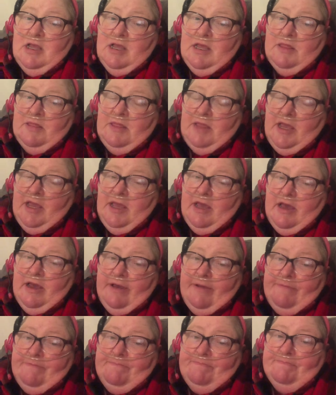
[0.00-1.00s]

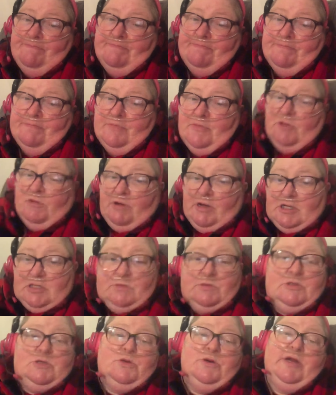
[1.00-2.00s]
The
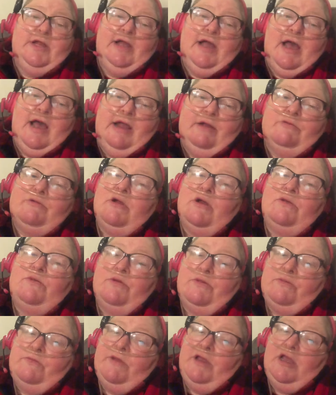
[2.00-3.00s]
respiratory guy rode
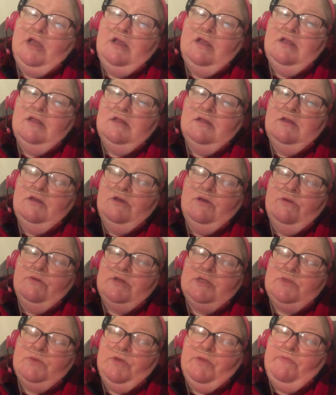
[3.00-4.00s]
with me, who
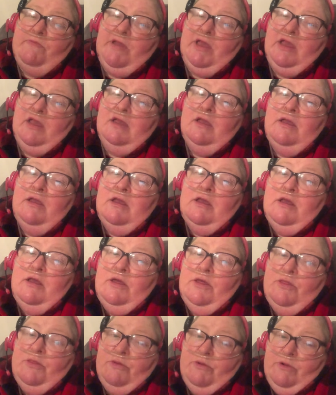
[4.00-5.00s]
was with me
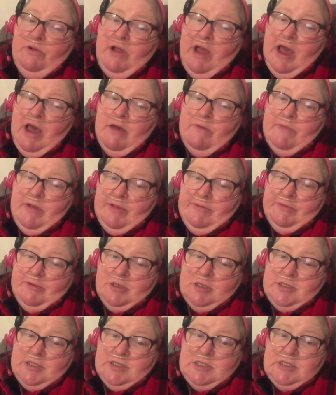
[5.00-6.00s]
throughout my
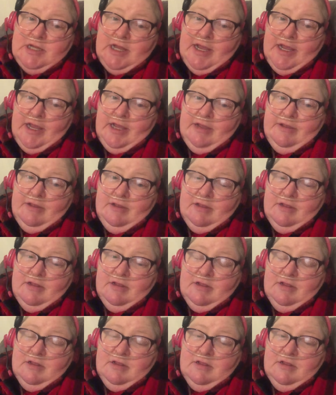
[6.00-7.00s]
first stay
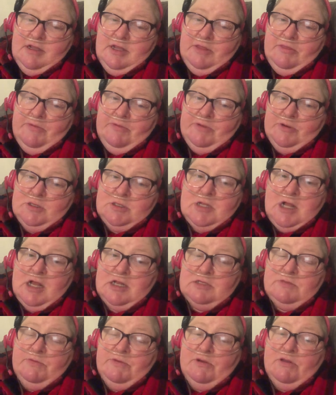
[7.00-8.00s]
at the first
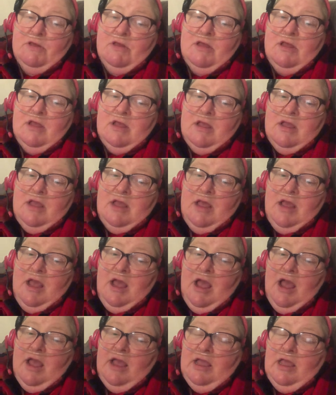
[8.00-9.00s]
hospital.
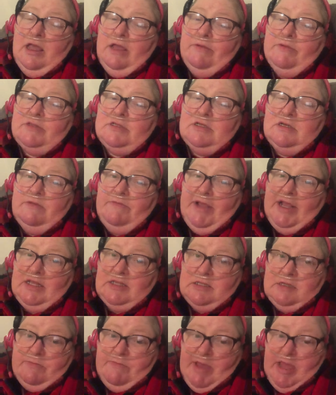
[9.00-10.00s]
He was an
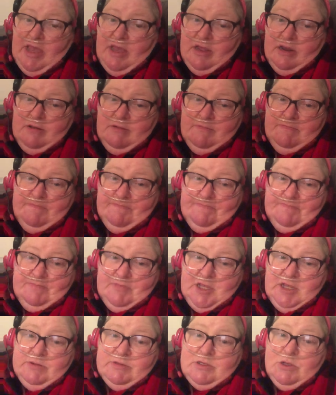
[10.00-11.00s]
amazing man.
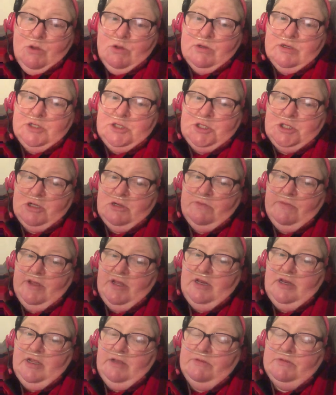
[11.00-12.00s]
He was an older
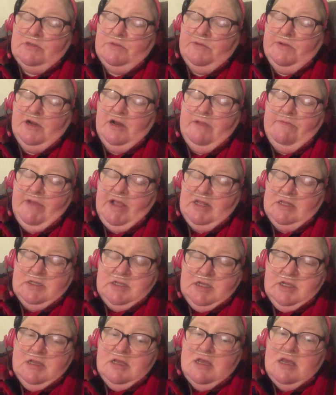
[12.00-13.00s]
gentleman. He was very
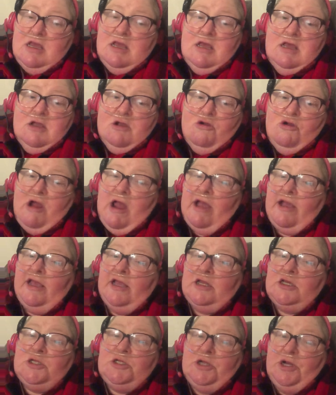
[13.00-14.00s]
amazing,
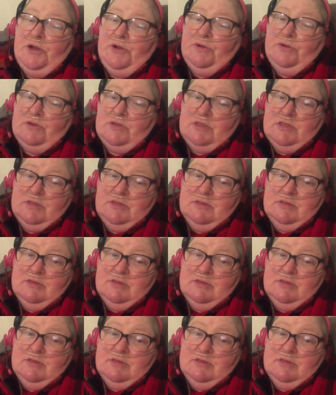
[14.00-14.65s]
cracking jokes,